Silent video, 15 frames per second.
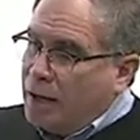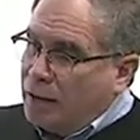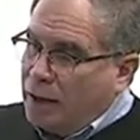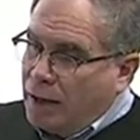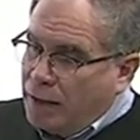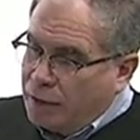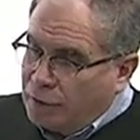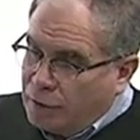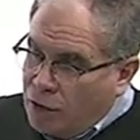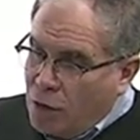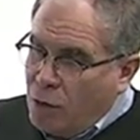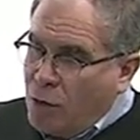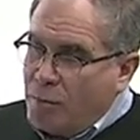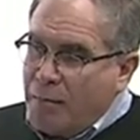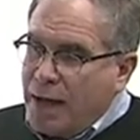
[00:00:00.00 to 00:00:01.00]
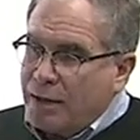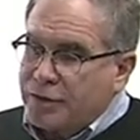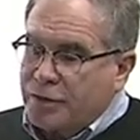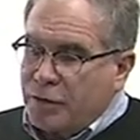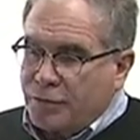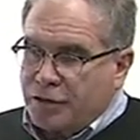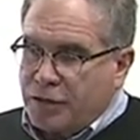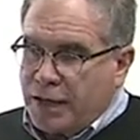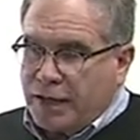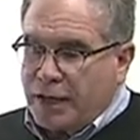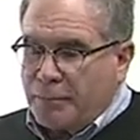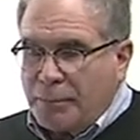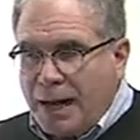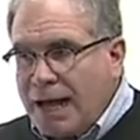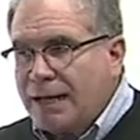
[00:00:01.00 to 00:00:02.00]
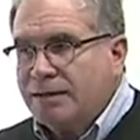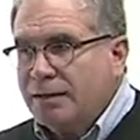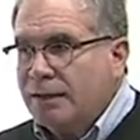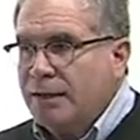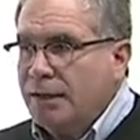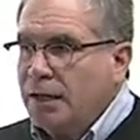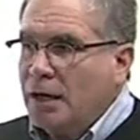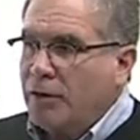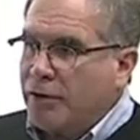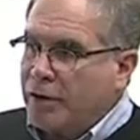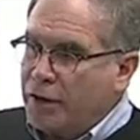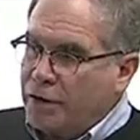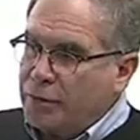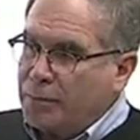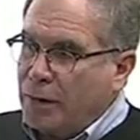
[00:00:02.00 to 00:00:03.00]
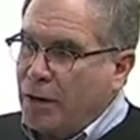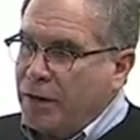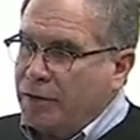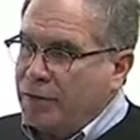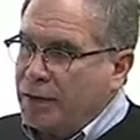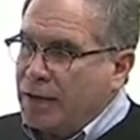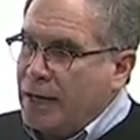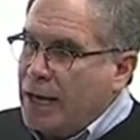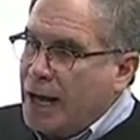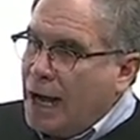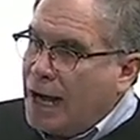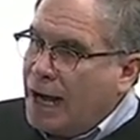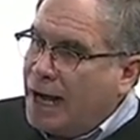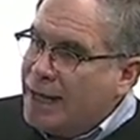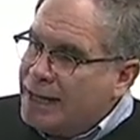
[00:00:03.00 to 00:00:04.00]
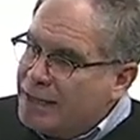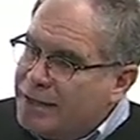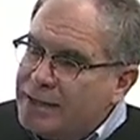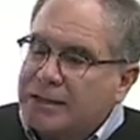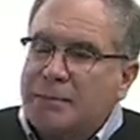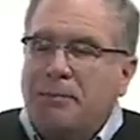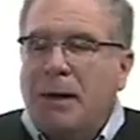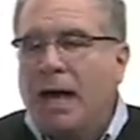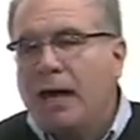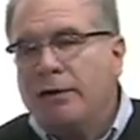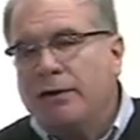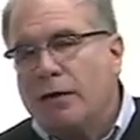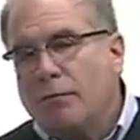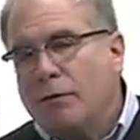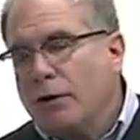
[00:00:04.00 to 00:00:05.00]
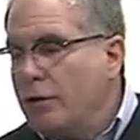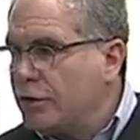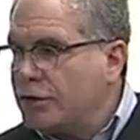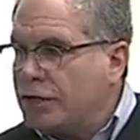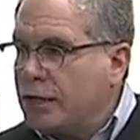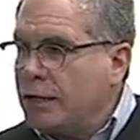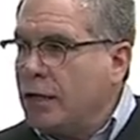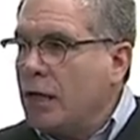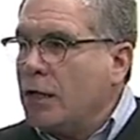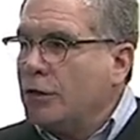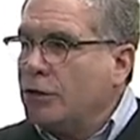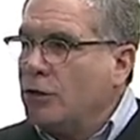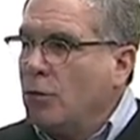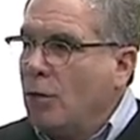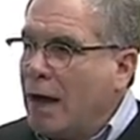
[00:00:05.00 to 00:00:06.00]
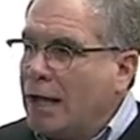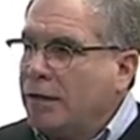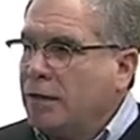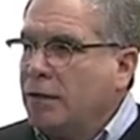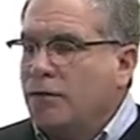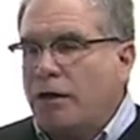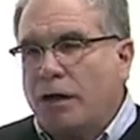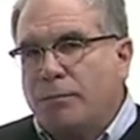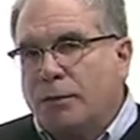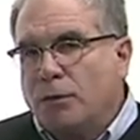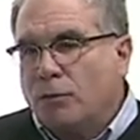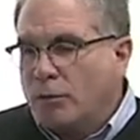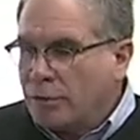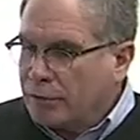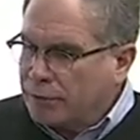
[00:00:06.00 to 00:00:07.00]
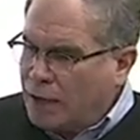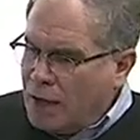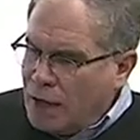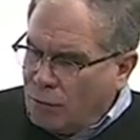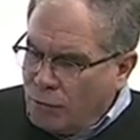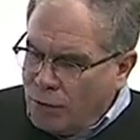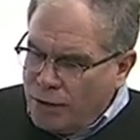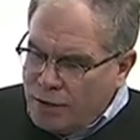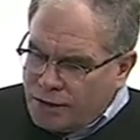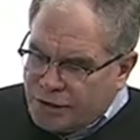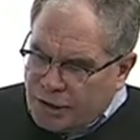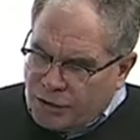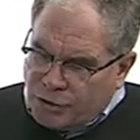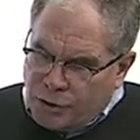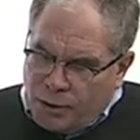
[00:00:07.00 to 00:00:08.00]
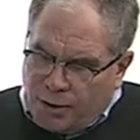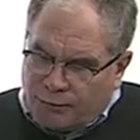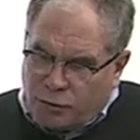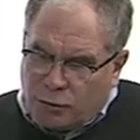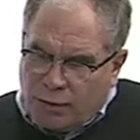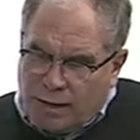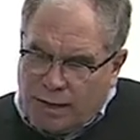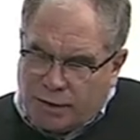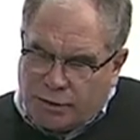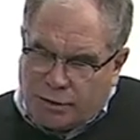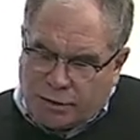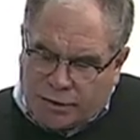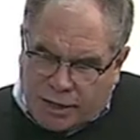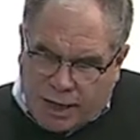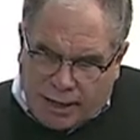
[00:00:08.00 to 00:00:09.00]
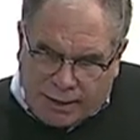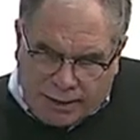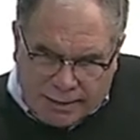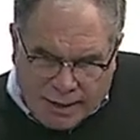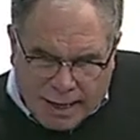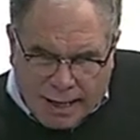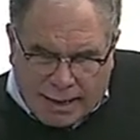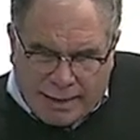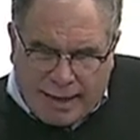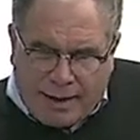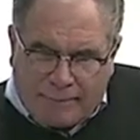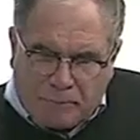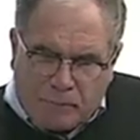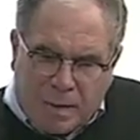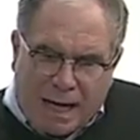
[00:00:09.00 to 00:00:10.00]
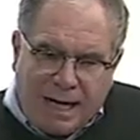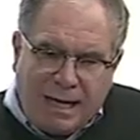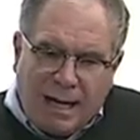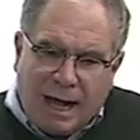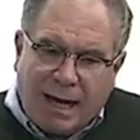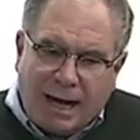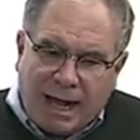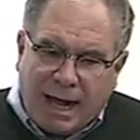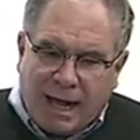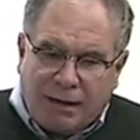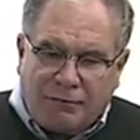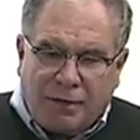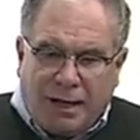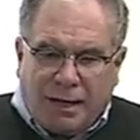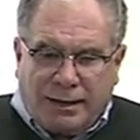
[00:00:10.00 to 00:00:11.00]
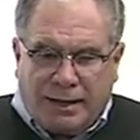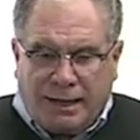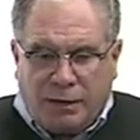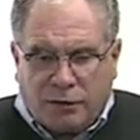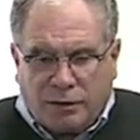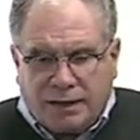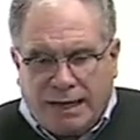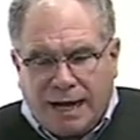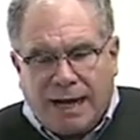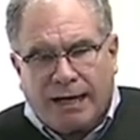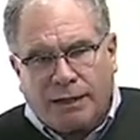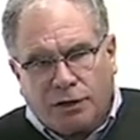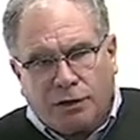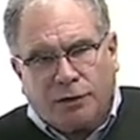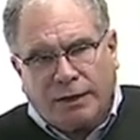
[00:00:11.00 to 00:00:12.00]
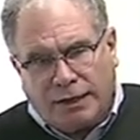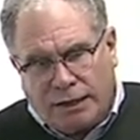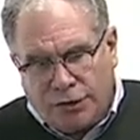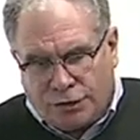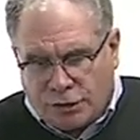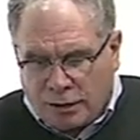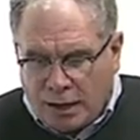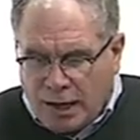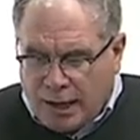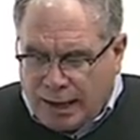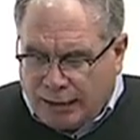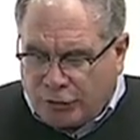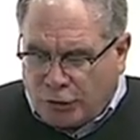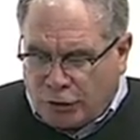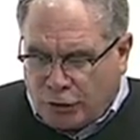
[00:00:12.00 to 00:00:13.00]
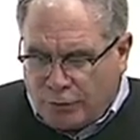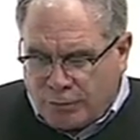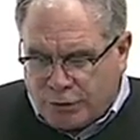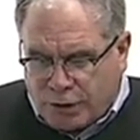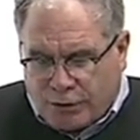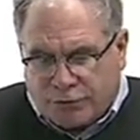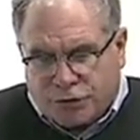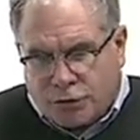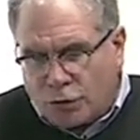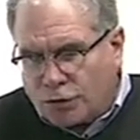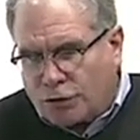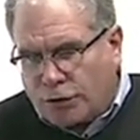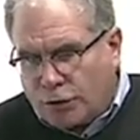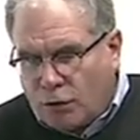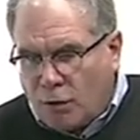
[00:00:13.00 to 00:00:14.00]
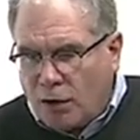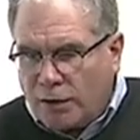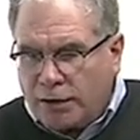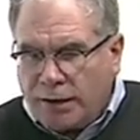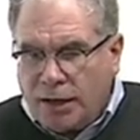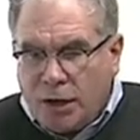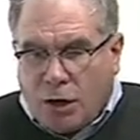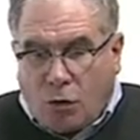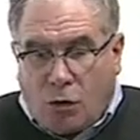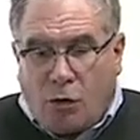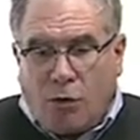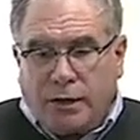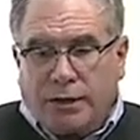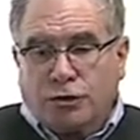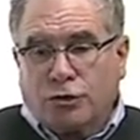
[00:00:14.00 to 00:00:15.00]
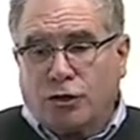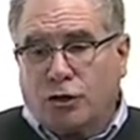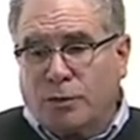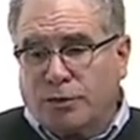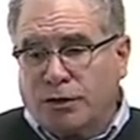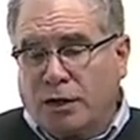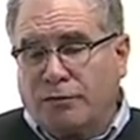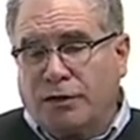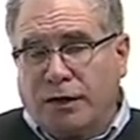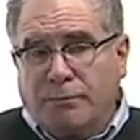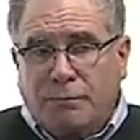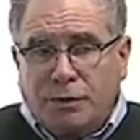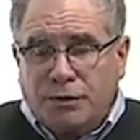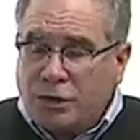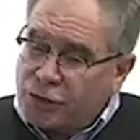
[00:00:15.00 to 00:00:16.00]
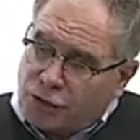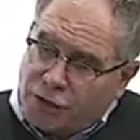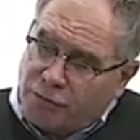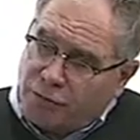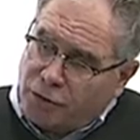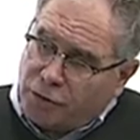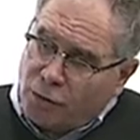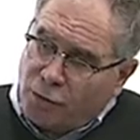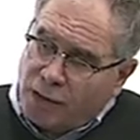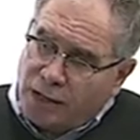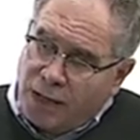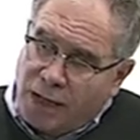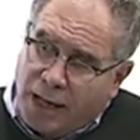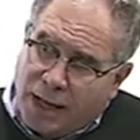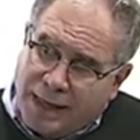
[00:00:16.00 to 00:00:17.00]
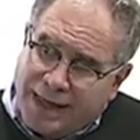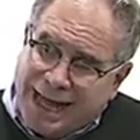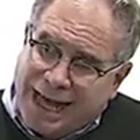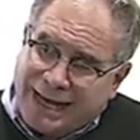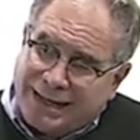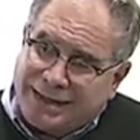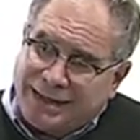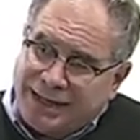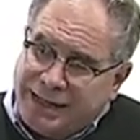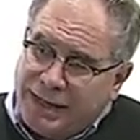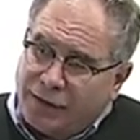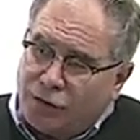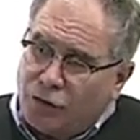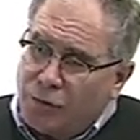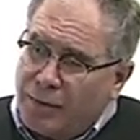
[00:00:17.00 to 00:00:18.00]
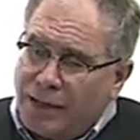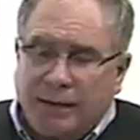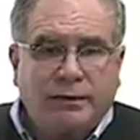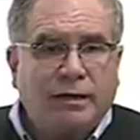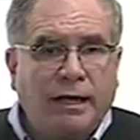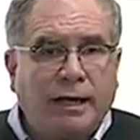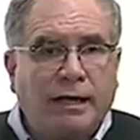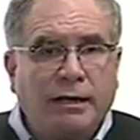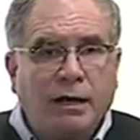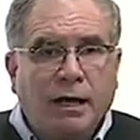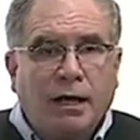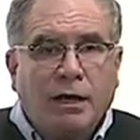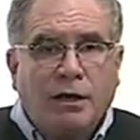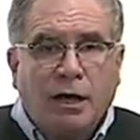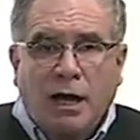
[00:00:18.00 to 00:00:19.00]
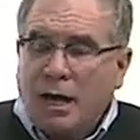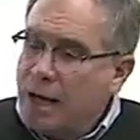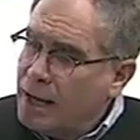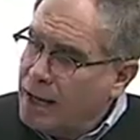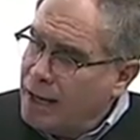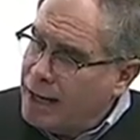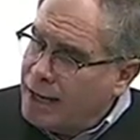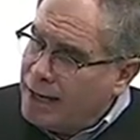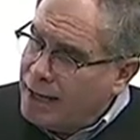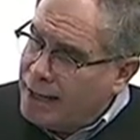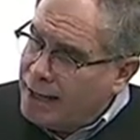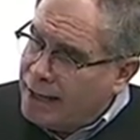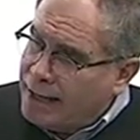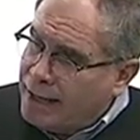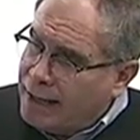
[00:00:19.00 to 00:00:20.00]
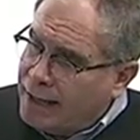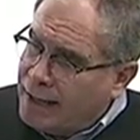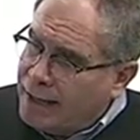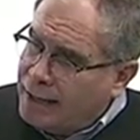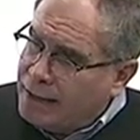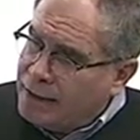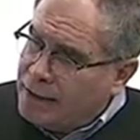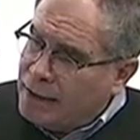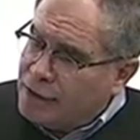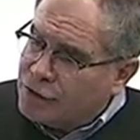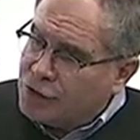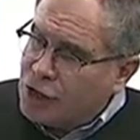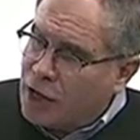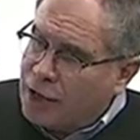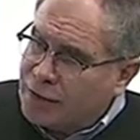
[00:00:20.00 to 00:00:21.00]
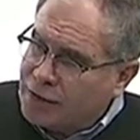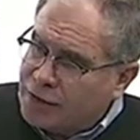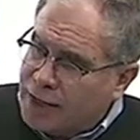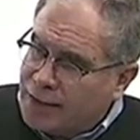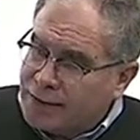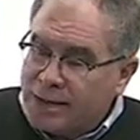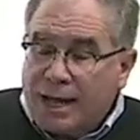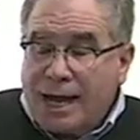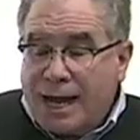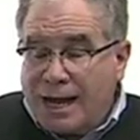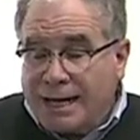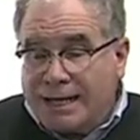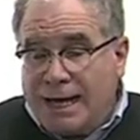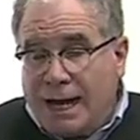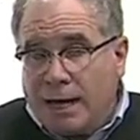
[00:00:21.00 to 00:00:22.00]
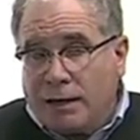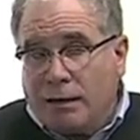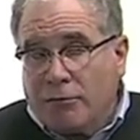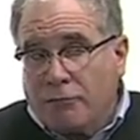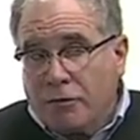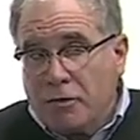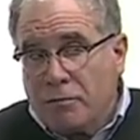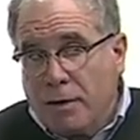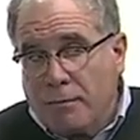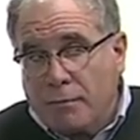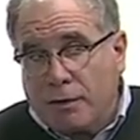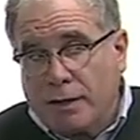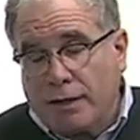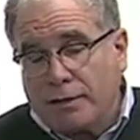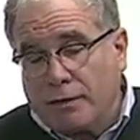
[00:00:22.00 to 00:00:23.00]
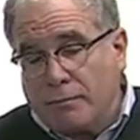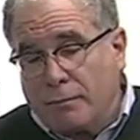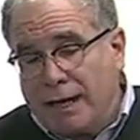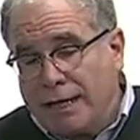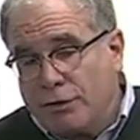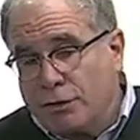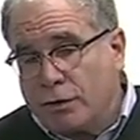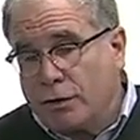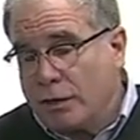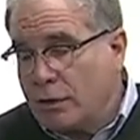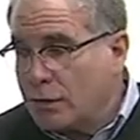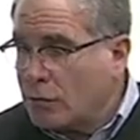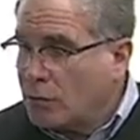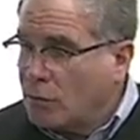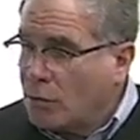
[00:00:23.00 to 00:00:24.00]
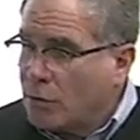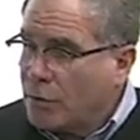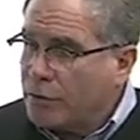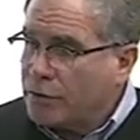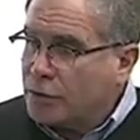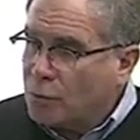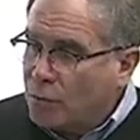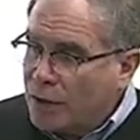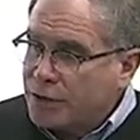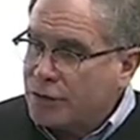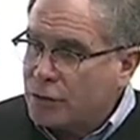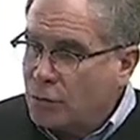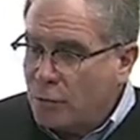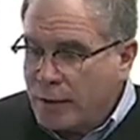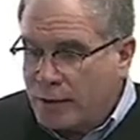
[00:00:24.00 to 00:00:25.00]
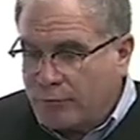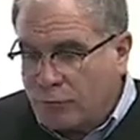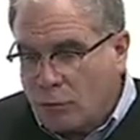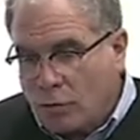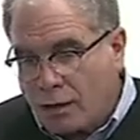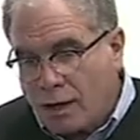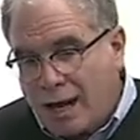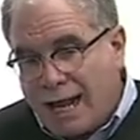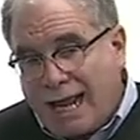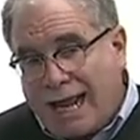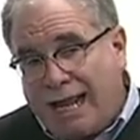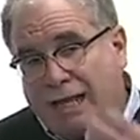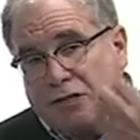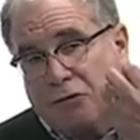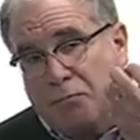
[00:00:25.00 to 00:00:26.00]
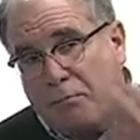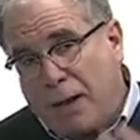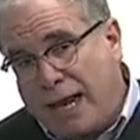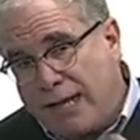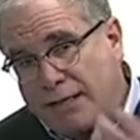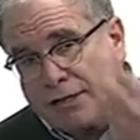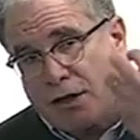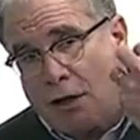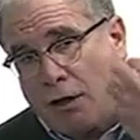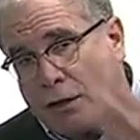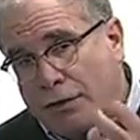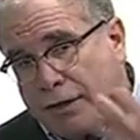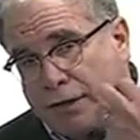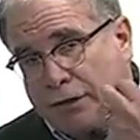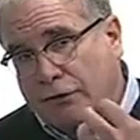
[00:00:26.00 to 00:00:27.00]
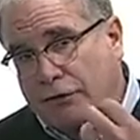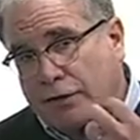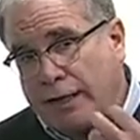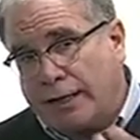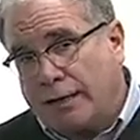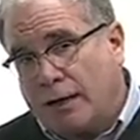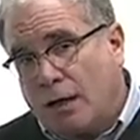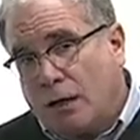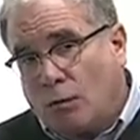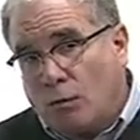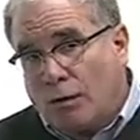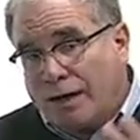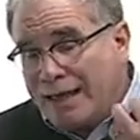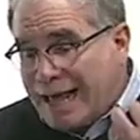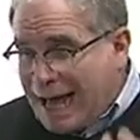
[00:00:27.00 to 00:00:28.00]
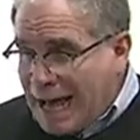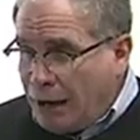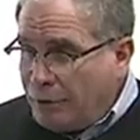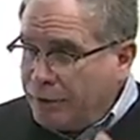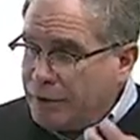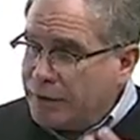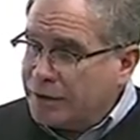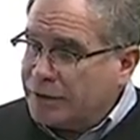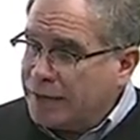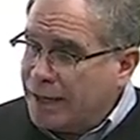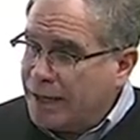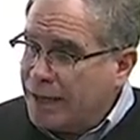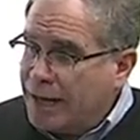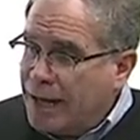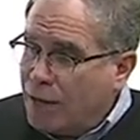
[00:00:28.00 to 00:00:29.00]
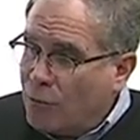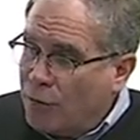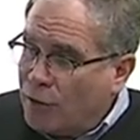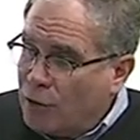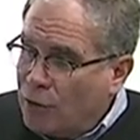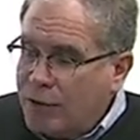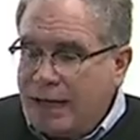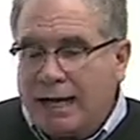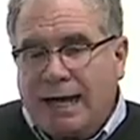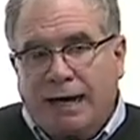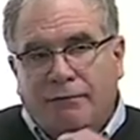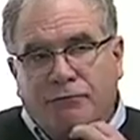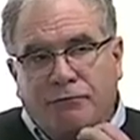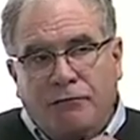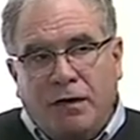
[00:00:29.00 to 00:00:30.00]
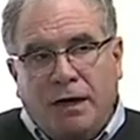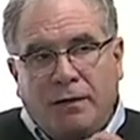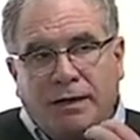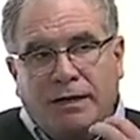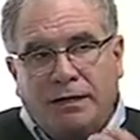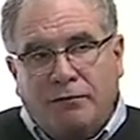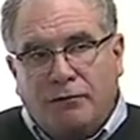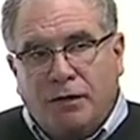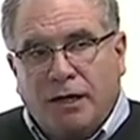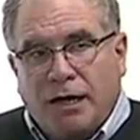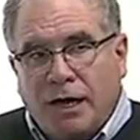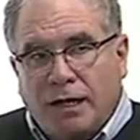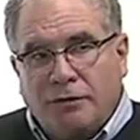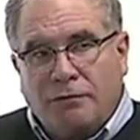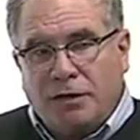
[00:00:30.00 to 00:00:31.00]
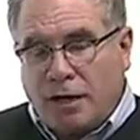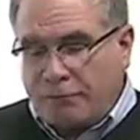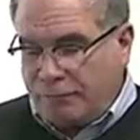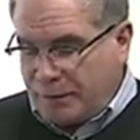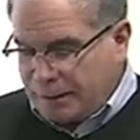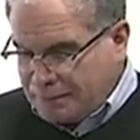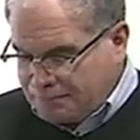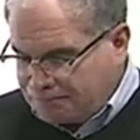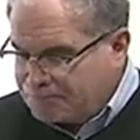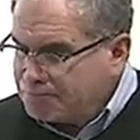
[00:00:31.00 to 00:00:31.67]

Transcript: Uh, low amounts of state capacity are another part of it. Uh, and this is a pattern that we're going to see throughout the developing world, where in a sense you have created societies that may not have the organic cohesion in terms of social equality or in terms of the imposition of authority that is needed to maintain uh, uh, uh, uh, solid states. And again, remember that the major theater of war, that the Western way of war, is based on state. Without this state, we're looking at a very different kind of conflict.